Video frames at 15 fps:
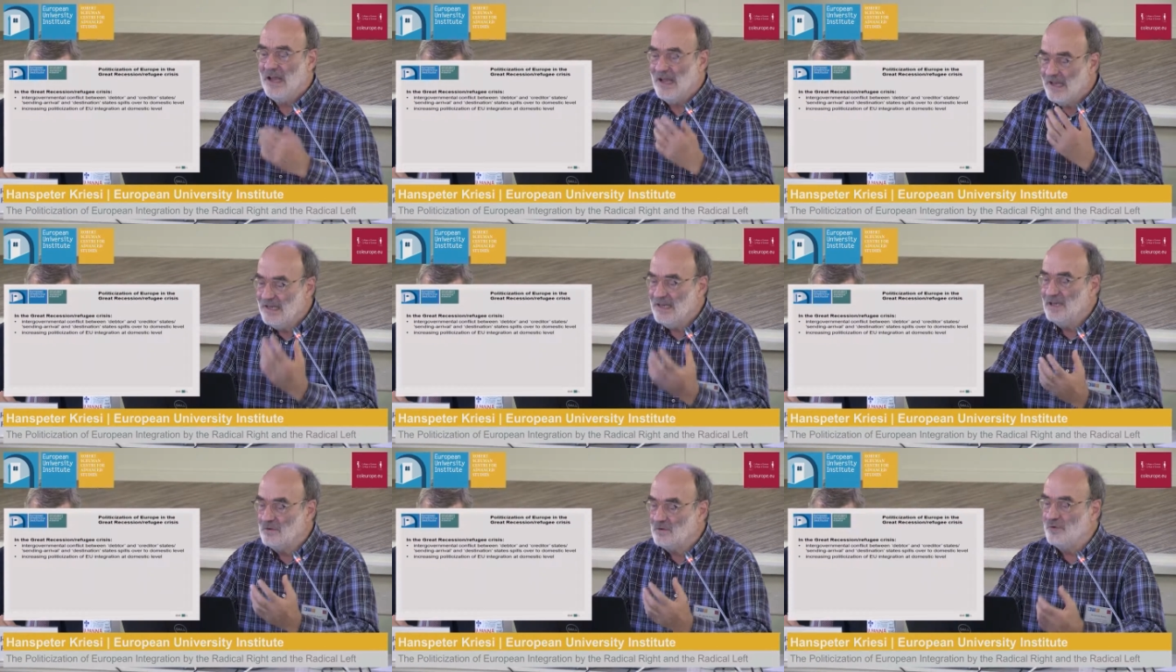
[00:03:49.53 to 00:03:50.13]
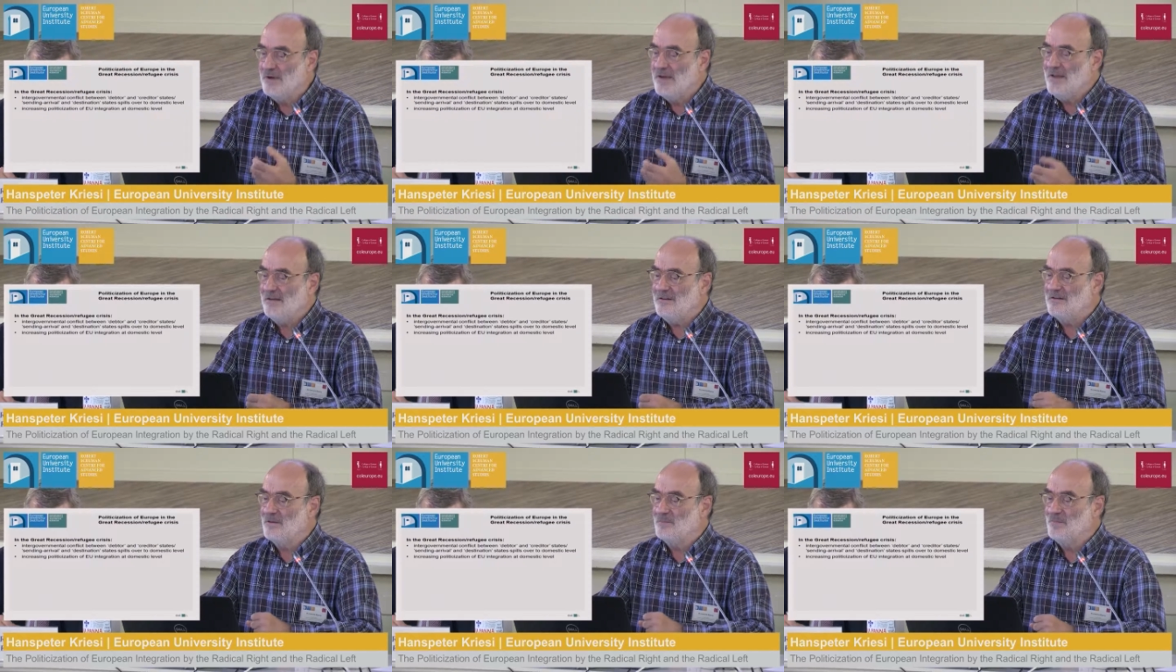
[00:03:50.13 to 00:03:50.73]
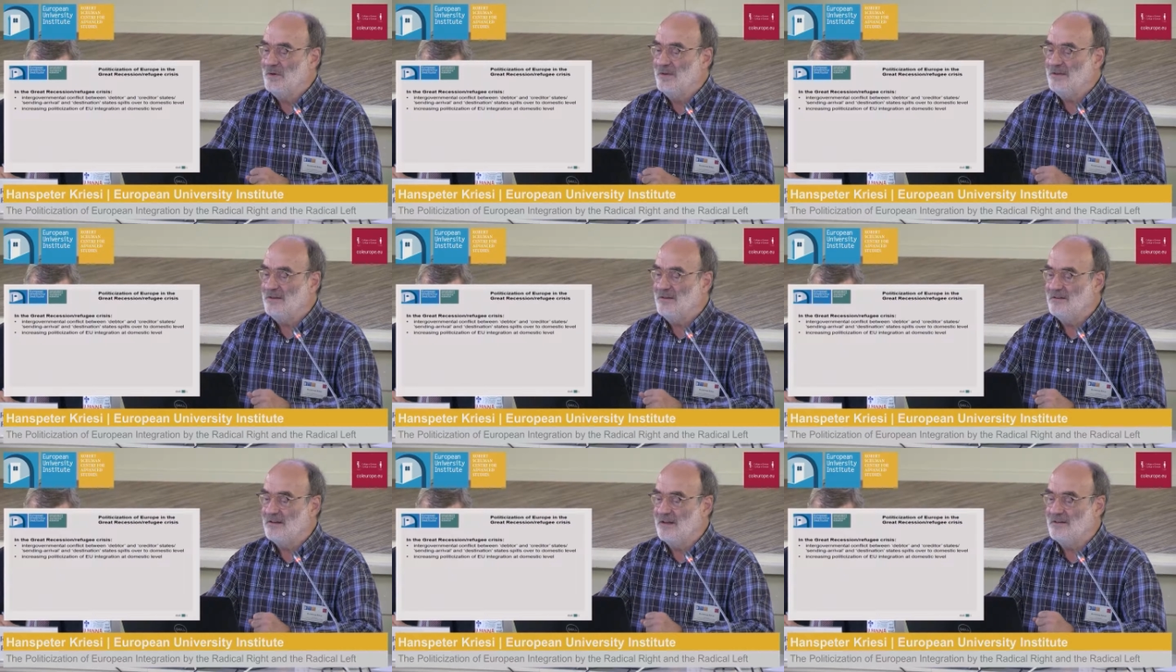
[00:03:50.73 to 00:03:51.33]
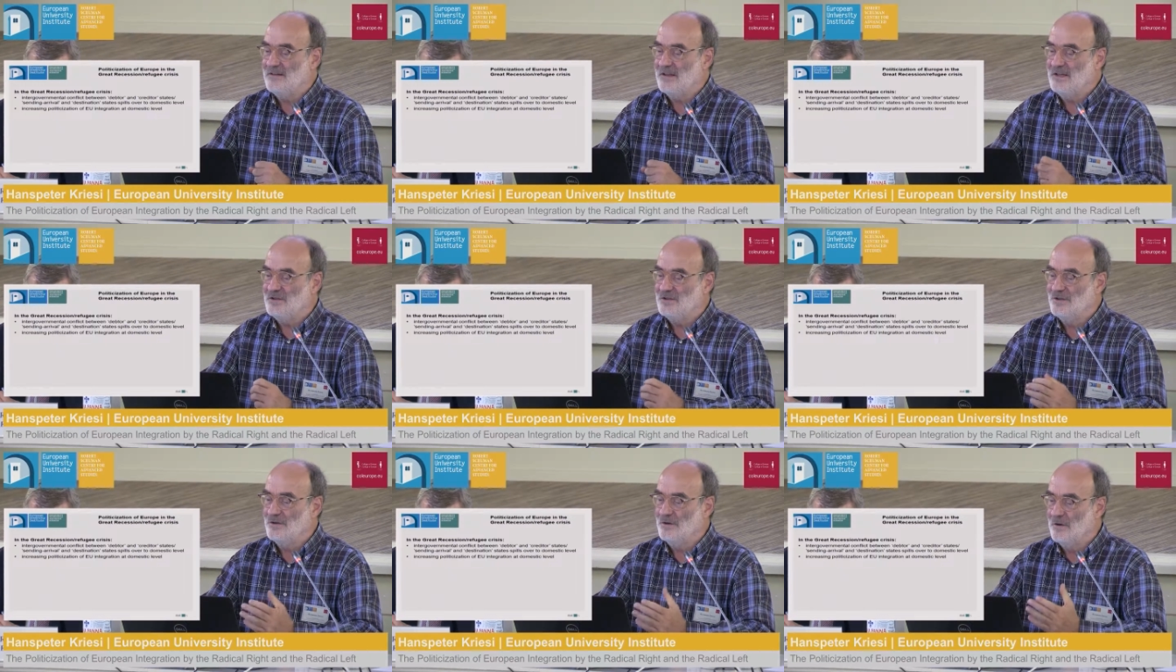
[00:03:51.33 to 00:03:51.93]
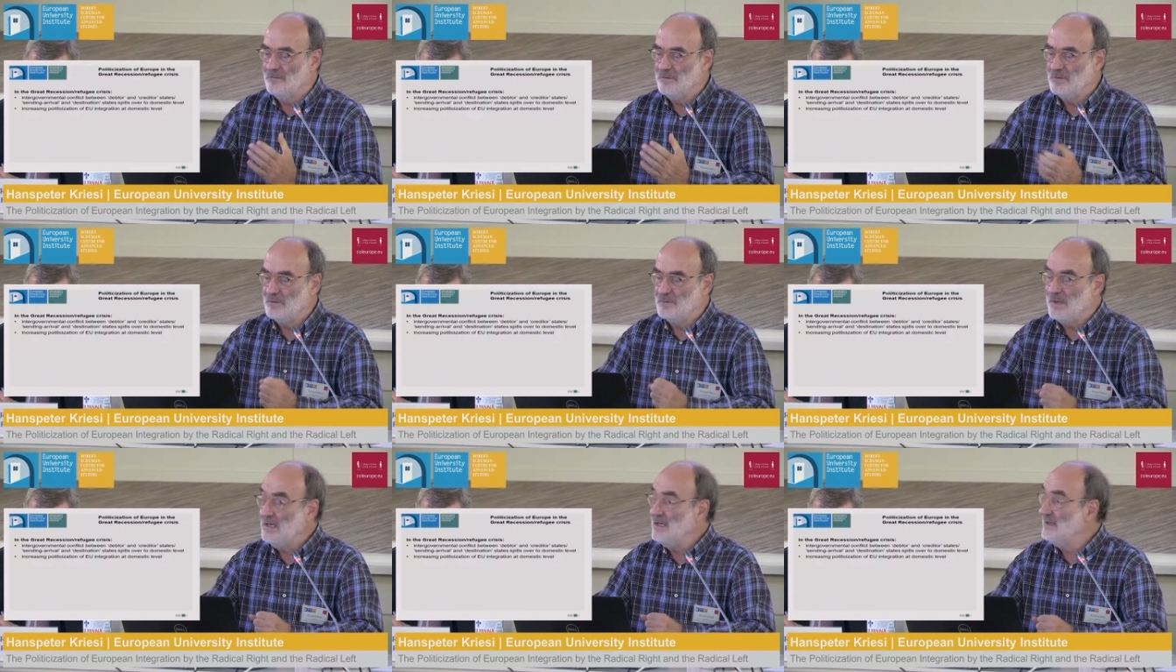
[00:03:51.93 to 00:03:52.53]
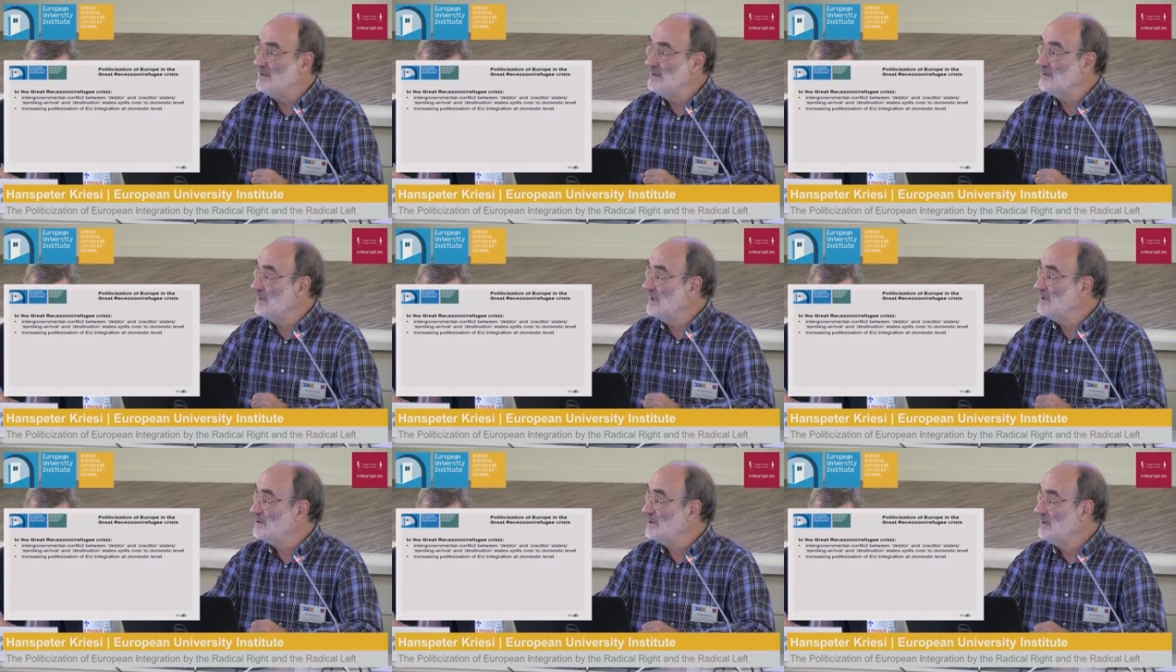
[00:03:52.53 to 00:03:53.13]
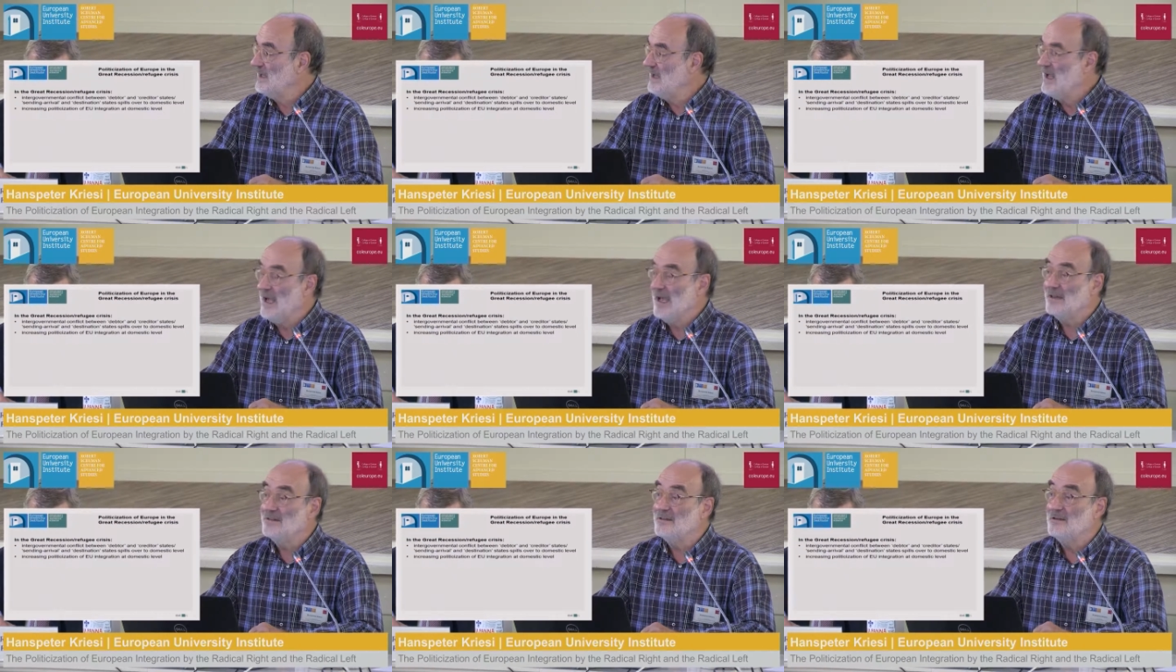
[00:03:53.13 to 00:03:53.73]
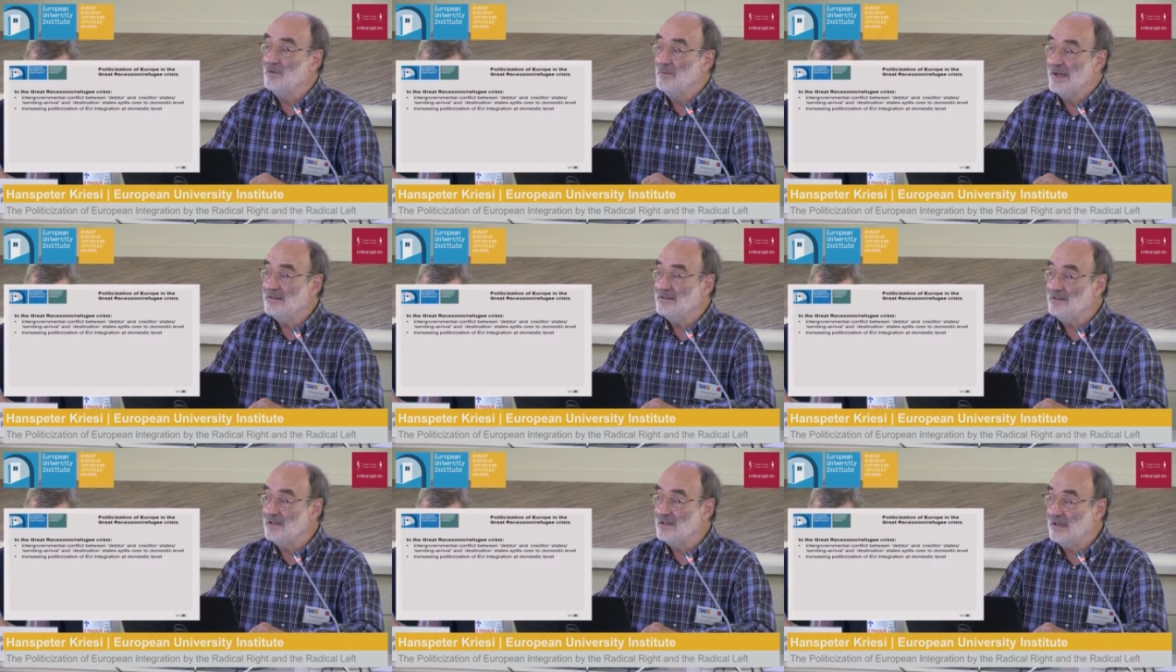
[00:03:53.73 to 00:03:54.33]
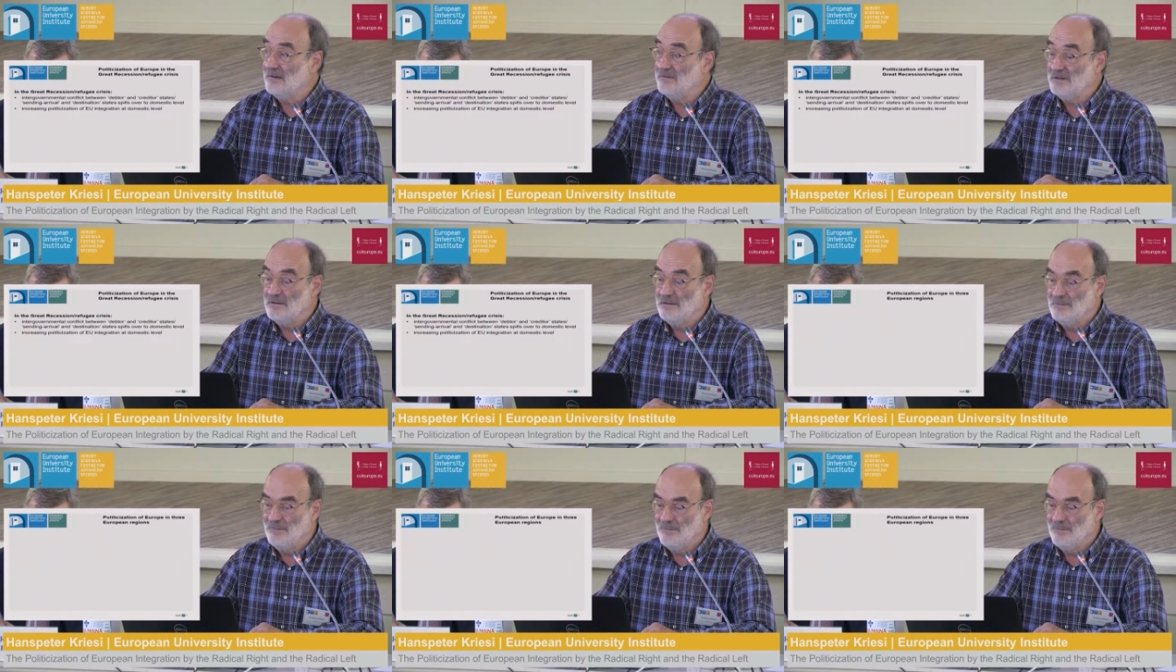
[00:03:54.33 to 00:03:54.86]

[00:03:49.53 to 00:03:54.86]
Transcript: and increase the politicization of European integration at the domestic level.